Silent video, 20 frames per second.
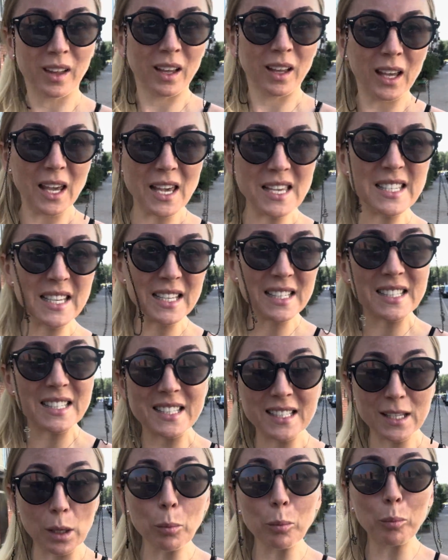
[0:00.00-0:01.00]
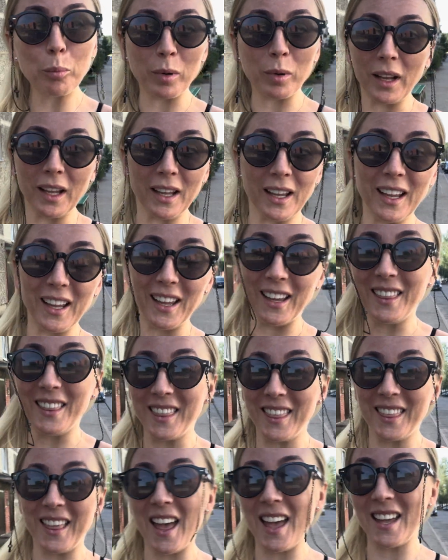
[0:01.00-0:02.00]
Is it simply
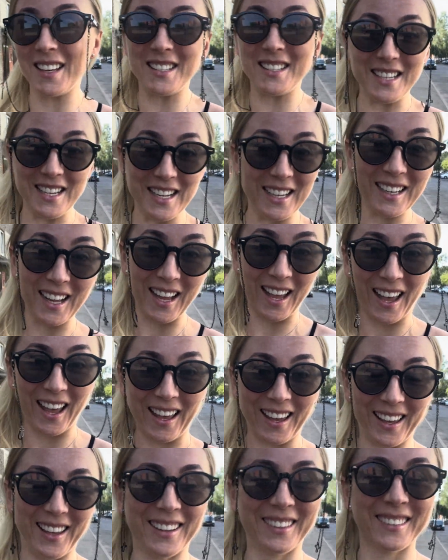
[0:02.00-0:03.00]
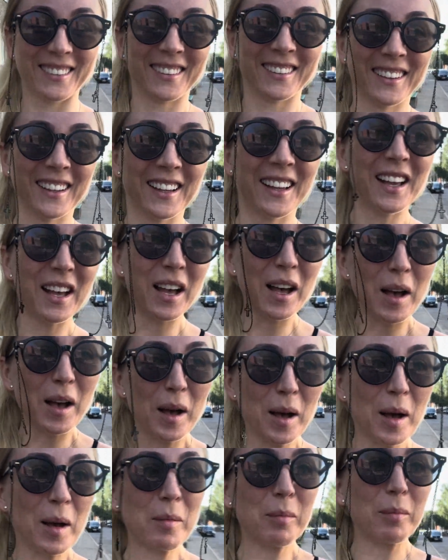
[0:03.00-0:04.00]
in their DNA?
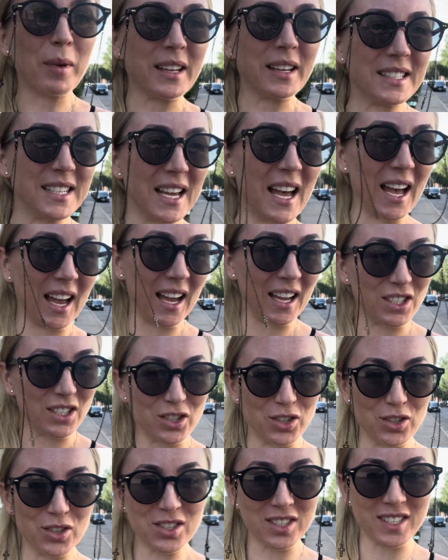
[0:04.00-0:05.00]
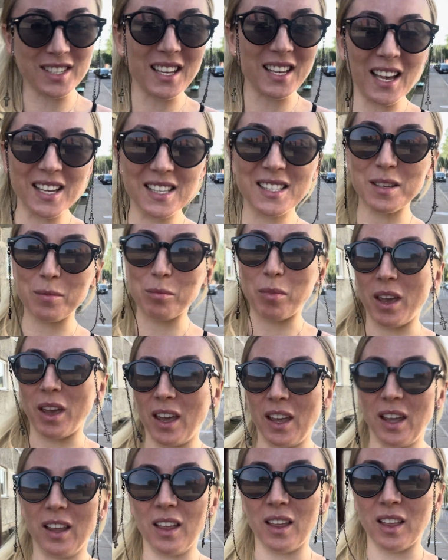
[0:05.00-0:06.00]
My dad used to say to
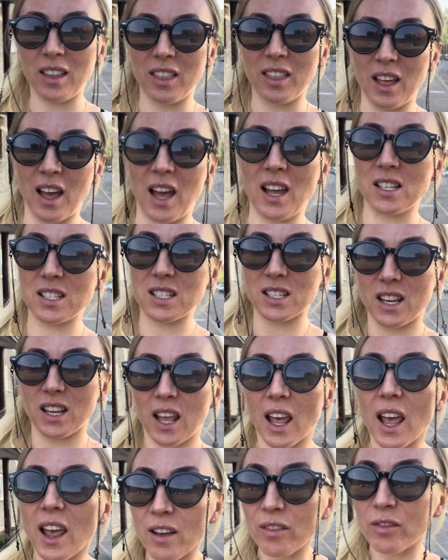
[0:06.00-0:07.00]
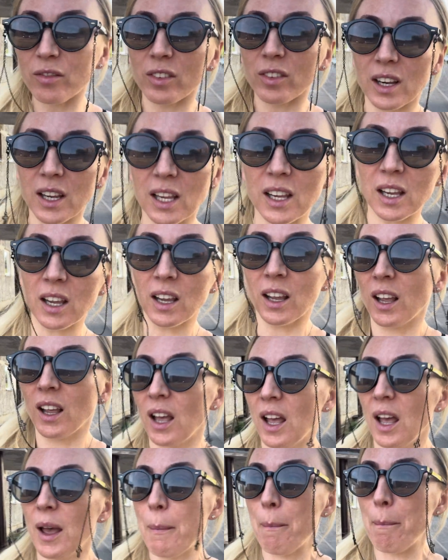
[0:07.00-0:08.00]
me that every
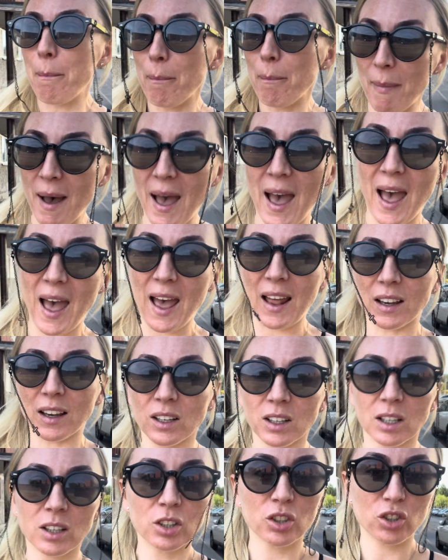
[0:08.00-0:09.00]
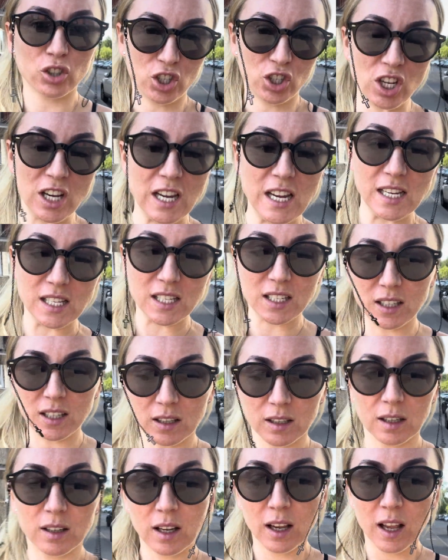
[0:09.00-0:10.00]
man cheats,
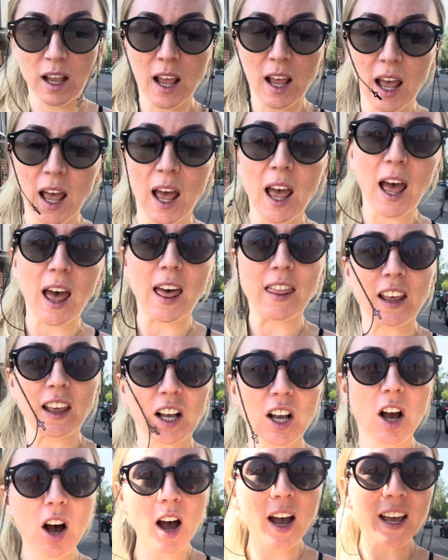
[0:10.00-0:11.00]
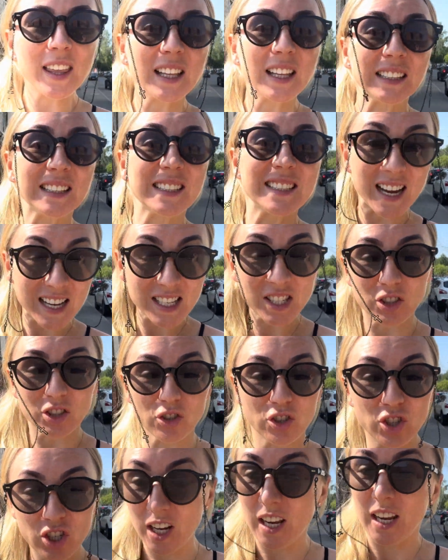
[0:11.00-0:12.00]
and the guy that doesn't
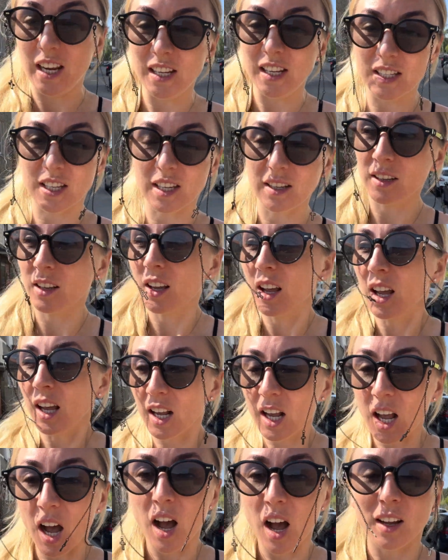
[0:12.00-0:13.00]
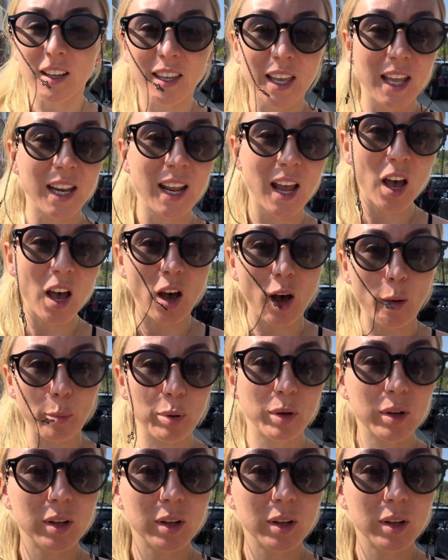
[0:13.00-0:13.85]
cheat can't get it up.